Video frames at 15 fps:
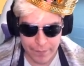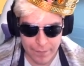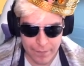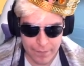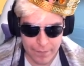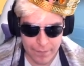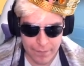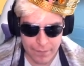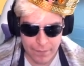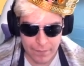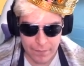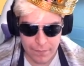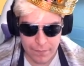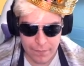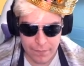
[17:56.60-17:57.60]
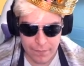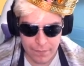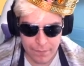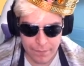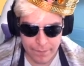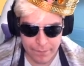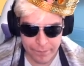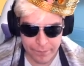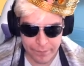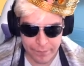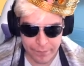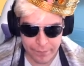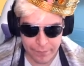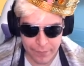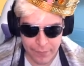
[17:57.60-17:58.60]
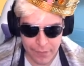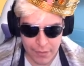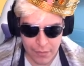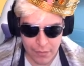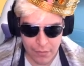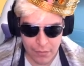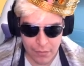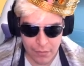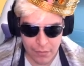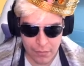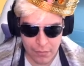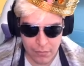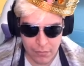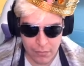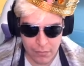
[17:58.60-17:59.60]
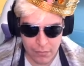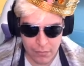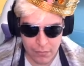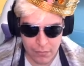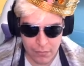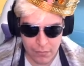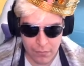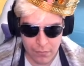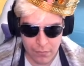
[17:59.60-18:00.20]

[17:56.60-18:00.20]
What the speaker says: No one is speaking in this clip.